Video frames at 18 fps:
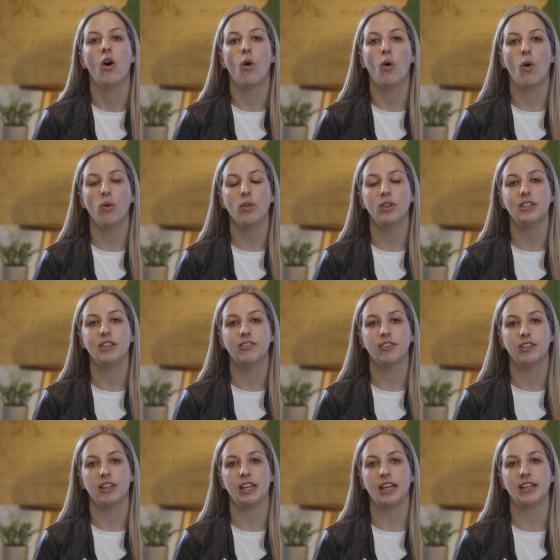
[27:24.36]
all the
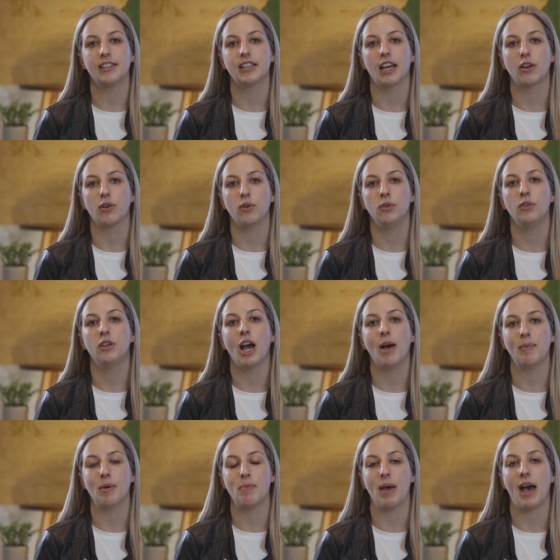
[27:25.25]
different things that could
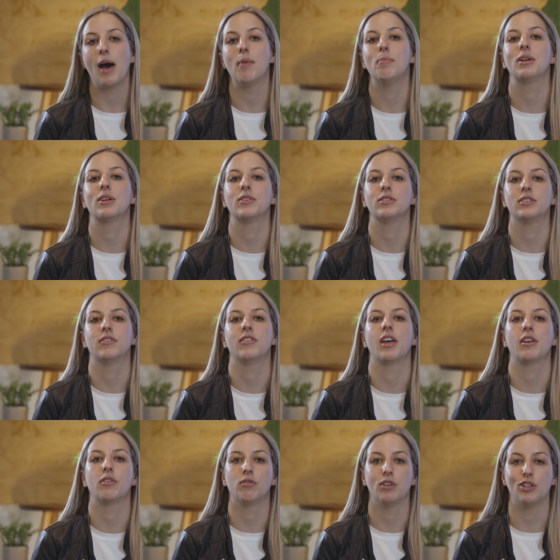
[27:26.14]
come about because of
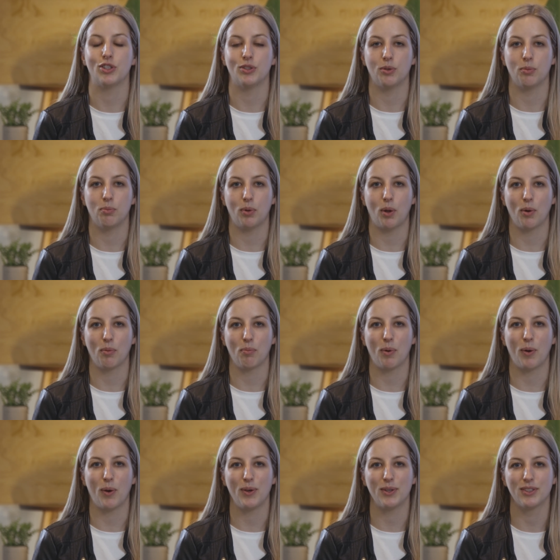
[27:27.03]
that original blog
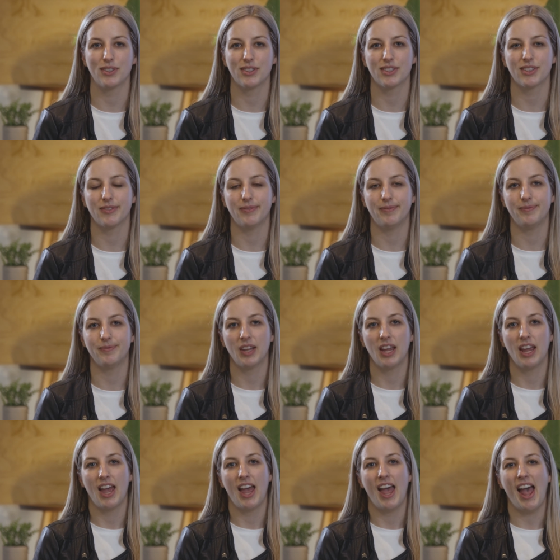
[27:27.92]
post.
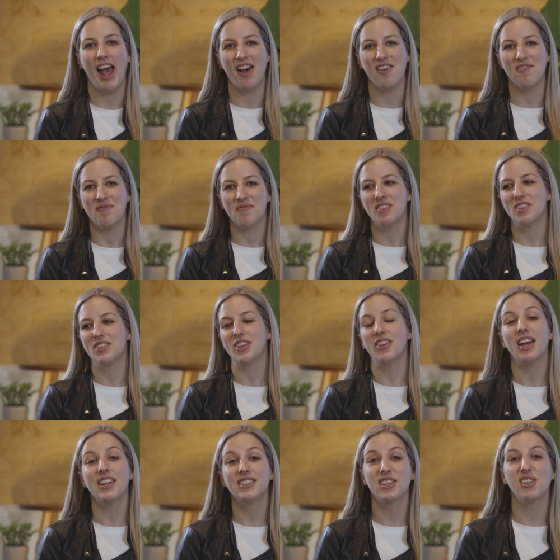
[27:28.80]
So
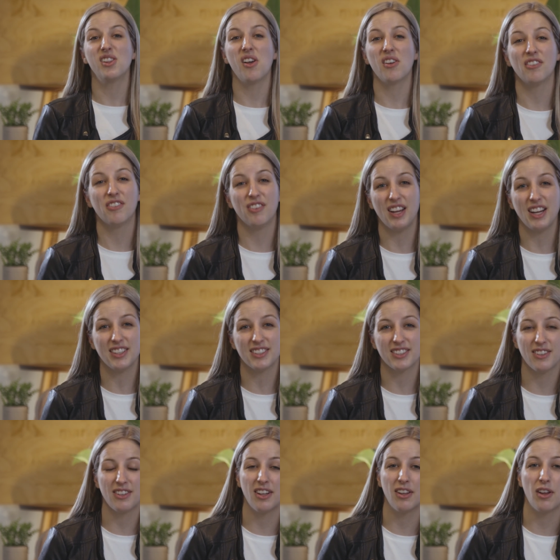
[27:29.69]
that's a lot of things
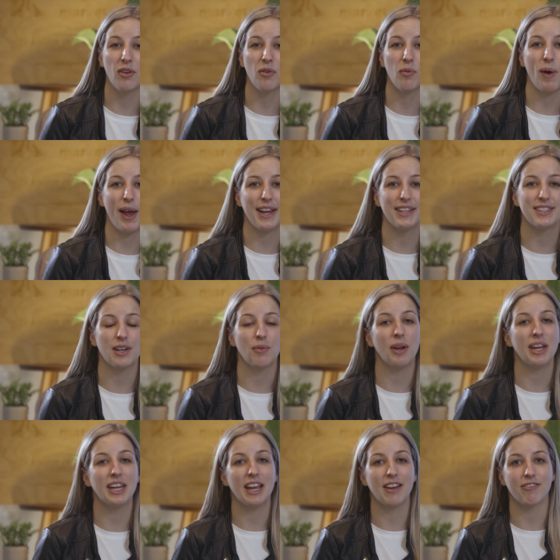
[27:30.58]
and a lot of ways that
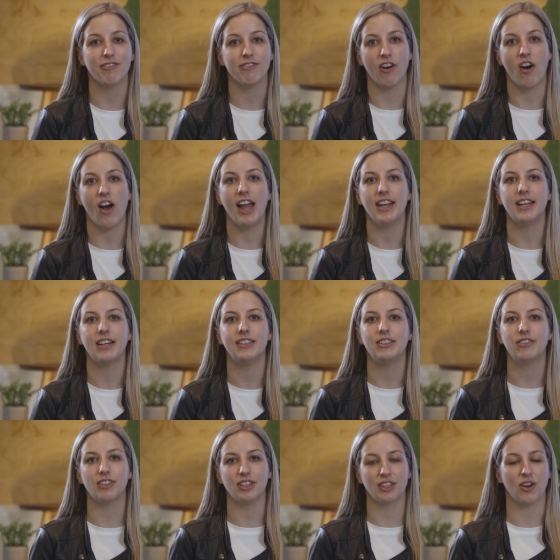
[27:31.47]
we can find our
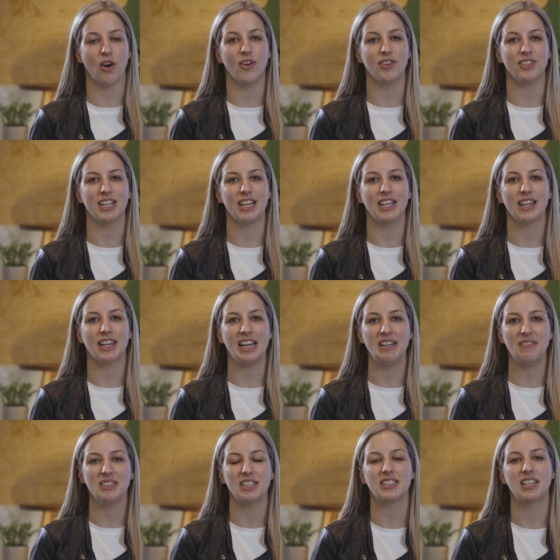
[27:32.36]
different content
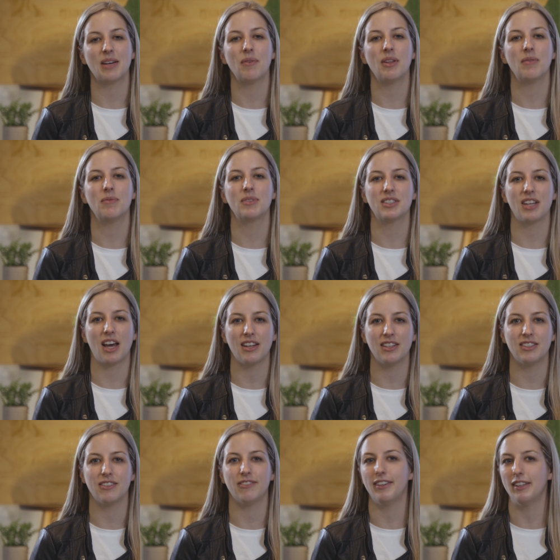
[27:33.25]
themes, and some of them
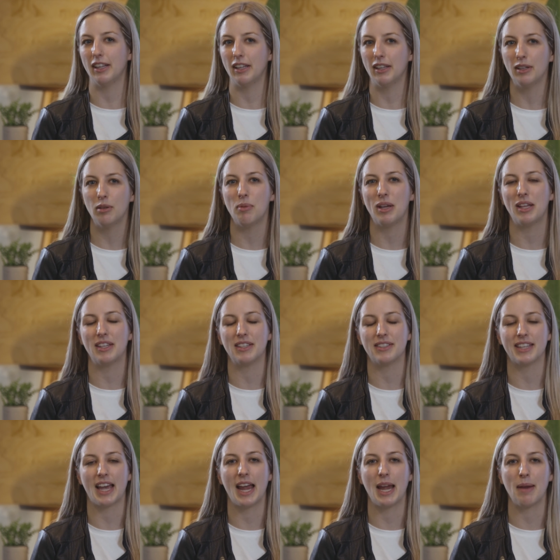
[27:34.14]
started to feel a little bit the
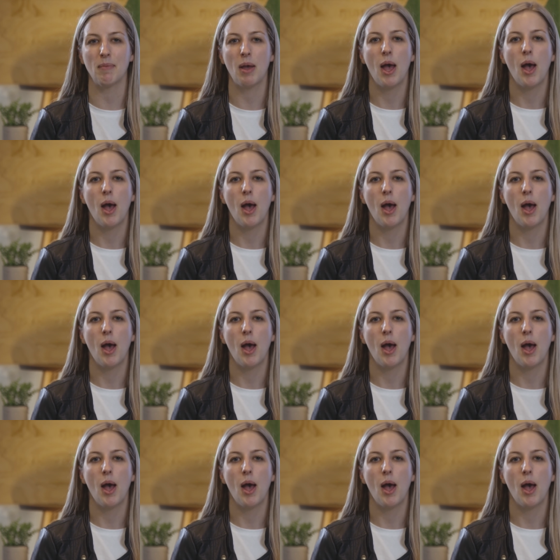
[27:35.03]
same,